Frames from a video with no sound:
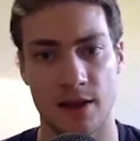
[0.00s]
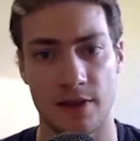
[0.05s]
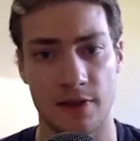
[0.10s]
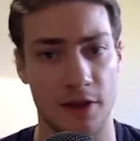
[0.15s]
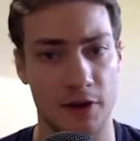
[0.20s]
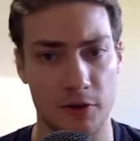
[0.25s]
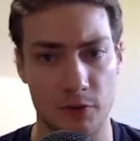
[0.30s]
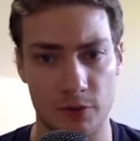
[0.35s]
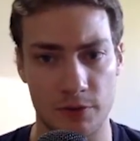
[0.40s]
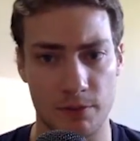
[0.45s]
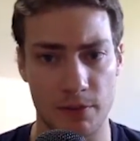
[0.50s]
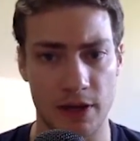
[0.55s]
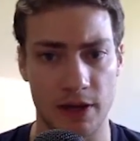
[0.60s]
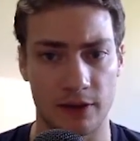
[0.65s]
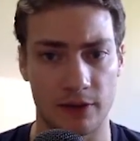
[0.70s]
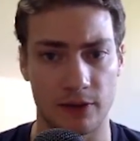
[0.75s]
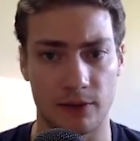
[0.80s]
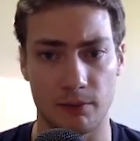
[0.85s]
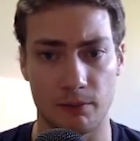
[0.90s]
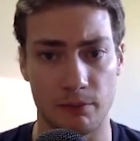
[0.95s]
then it would
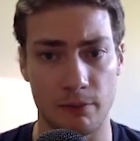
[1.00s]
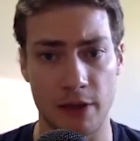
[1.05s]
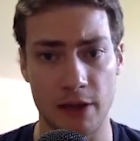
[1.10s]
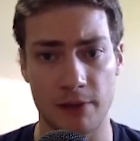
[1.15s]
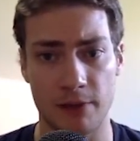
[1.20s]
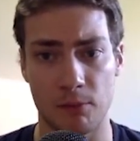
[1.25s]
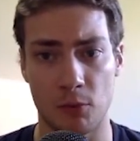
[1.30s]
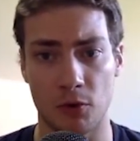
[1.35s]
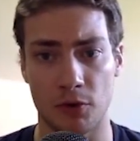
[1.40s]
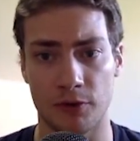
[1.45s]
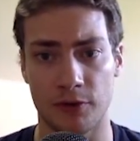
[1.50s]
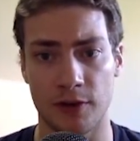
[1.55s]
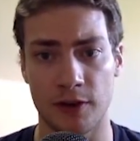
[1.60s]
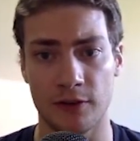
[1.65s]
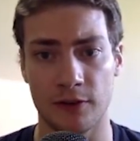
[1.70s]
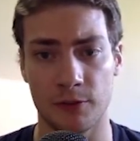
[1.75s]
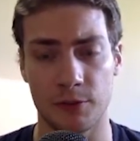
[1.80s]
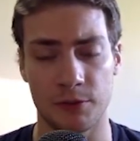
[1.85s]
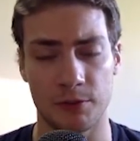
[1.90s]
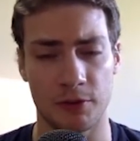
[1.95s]
make make more
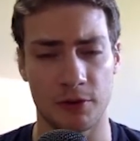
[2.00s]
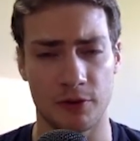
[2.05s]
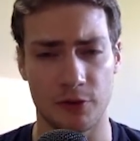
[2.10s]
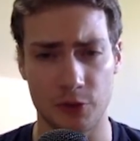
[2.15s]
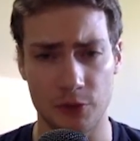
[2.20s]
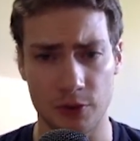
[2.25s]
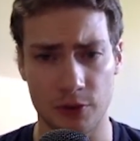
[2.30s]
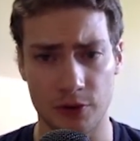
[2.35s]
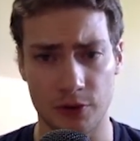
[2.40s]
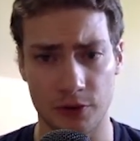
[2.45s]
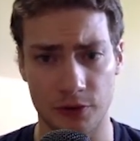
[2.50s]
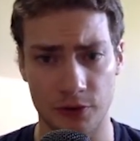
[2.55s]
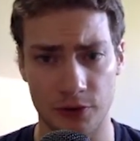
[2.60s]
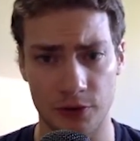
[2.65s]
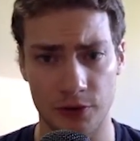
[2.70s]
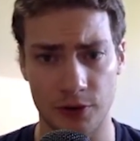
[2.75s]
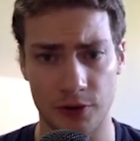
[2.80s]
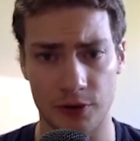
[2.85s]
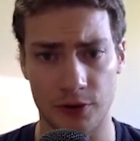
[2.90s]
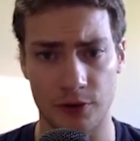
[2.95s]
sense to me. But if you
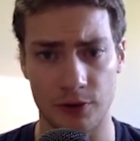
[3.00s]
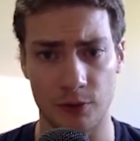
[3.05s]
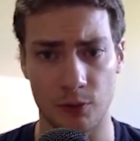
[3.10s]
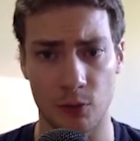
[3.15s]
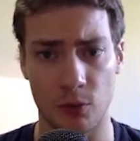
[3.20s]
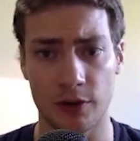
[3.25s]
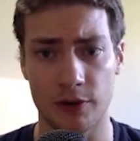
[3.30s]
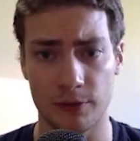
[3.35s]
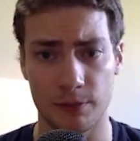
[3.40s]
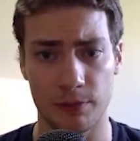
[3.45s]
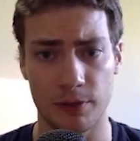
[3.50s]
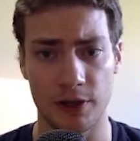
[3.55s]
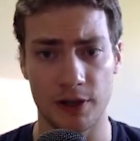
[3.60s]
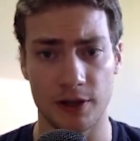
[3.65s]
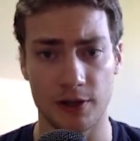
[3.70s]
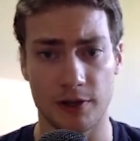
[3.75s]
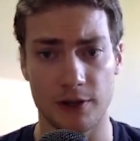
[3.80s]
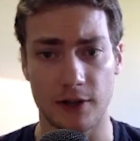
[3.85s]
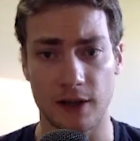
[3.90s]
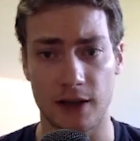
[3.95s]
understood that what's
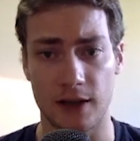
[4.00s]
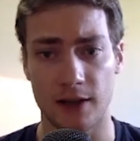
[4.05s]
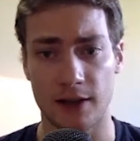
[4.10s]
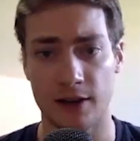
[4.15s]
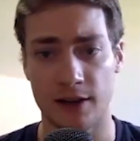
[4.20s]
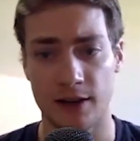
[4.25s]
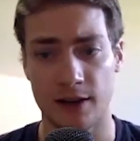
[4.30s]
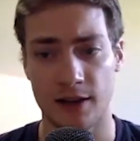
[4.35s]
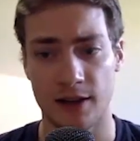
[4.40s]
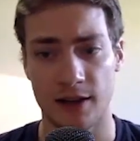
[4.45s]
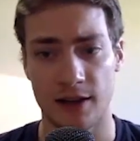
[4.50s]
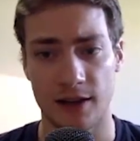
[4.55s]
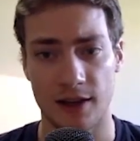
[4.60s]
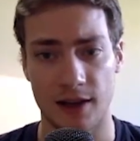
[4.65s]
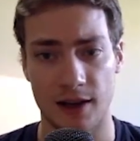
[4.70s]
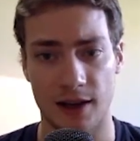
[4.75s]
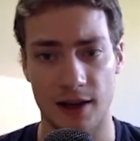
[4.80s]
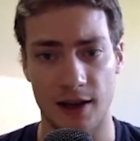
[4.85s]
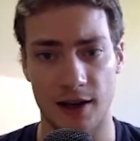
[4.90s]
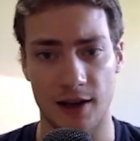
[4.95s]
being done
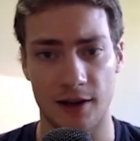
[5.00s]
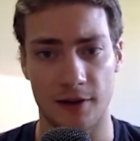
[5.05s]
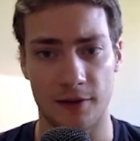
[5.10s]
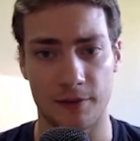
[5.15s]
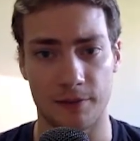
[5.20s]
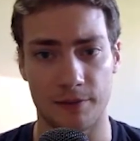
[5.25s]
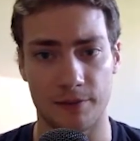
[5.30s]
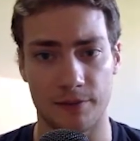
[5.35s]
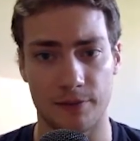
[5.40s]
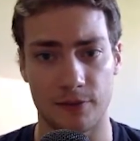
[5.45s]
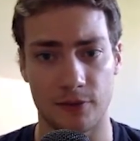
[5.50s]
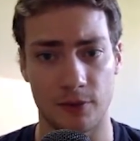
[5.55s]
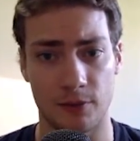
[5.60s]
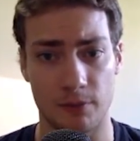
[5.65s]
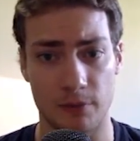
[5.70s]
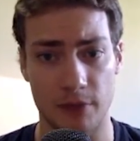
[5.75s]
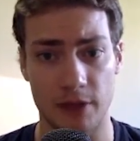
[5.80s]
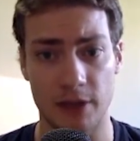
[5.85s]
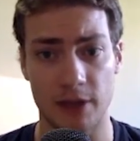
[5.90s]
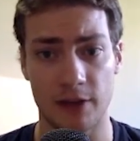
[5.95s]
um, to
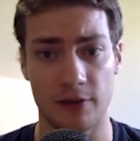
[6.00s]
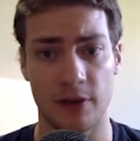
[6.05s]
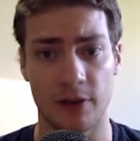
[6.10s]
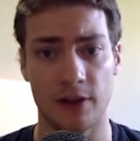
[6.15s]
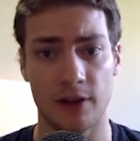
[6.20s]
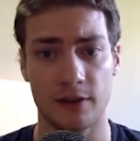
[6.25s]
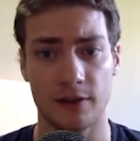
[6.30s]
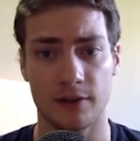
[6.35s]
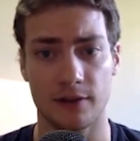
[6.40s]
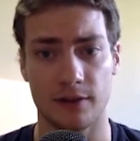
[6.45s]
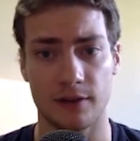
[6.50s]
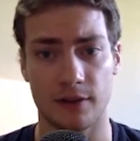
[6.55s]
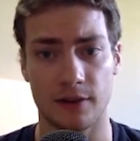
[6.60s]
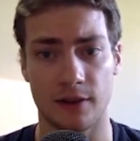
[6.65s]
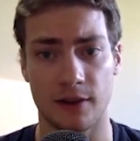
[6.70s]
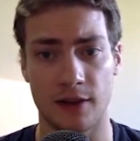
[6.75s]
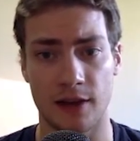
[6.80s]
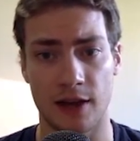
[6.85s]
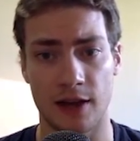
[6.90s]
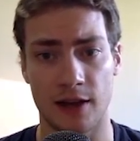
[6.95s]
many of us,
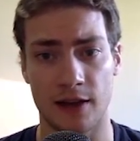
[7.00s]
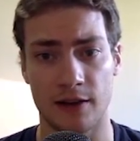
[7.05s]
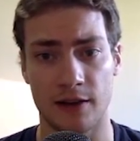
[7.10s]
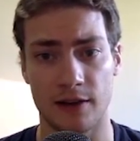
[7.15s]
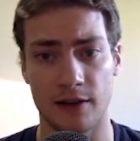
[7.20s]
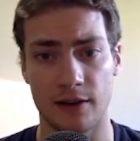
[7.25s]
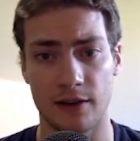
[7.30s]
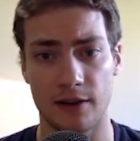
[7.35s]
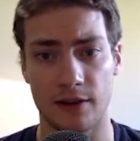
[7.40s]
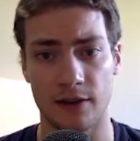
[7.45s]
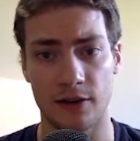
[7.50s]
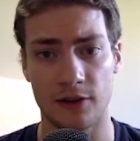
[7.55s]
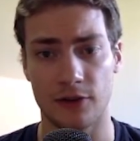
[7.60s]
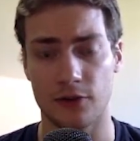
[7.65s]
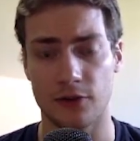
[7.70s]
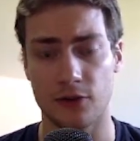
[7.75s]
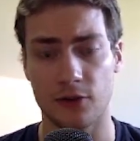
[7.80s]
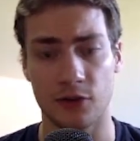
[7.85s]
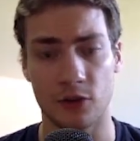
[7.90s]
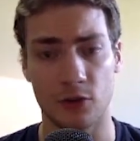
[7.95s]
then
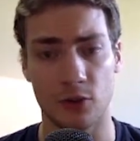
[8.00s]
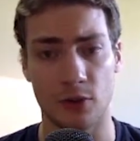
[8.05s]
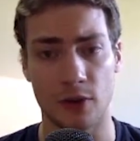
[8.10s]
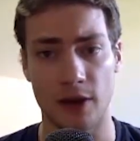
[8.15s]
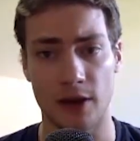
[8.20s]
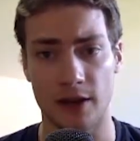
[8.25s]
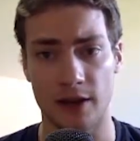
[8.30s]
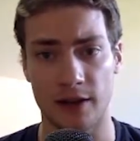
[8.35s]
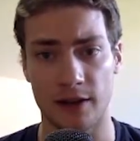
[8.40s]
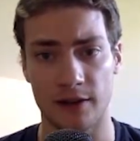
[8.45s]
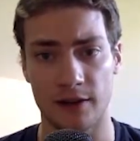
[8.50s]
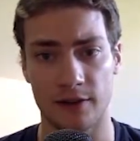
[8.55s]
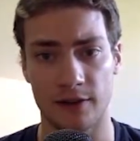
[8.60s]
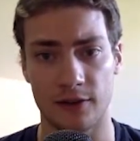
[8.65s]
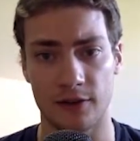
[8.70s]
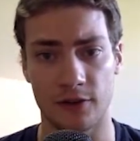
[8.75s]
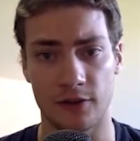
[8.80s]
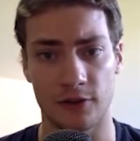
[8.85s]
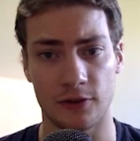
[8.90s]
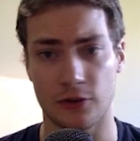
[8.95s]
there's no way to
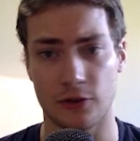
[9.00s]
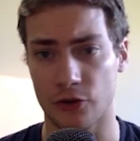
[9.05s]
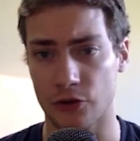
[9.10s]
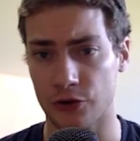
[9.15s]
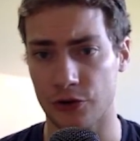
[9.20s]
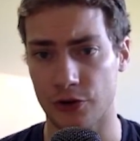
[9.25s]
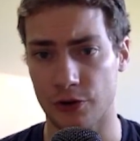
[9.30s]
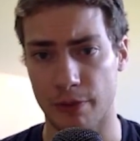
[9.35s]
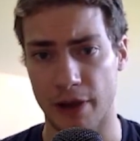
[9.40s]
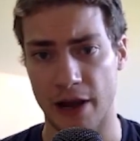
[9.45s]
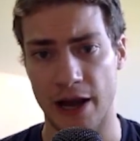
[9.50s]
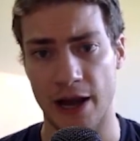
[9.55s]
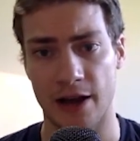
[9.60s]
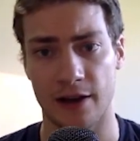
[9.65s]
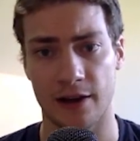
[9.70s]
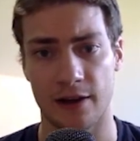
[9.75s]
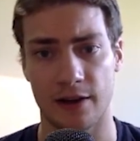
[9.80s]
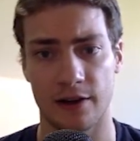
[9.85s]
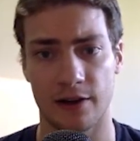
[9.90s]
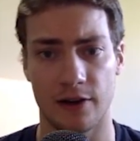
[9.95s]
just turn your
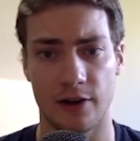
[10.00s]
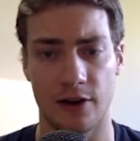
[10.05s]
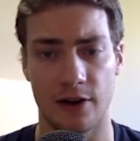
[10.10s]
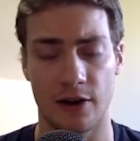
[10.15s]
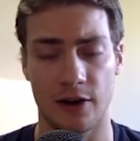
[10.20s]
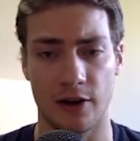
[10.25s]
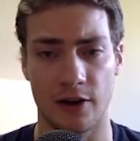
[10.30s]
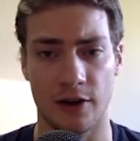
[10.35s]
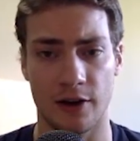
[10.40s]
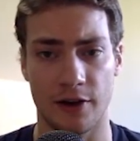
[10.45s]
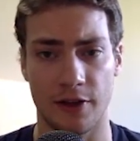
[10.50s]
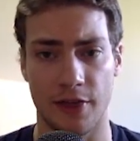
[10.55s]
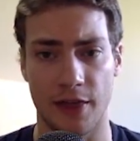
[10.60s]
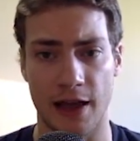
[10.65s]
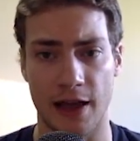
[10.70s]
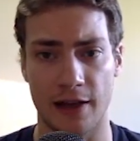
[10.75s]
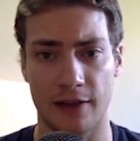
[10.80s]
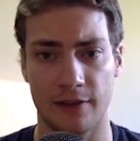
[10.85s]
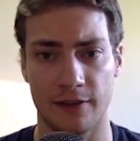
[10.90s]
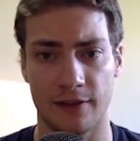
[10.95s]
back on
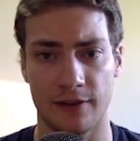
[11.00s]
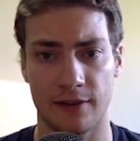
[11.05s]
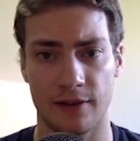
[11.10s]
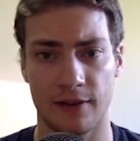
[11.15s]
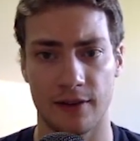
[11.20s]
that.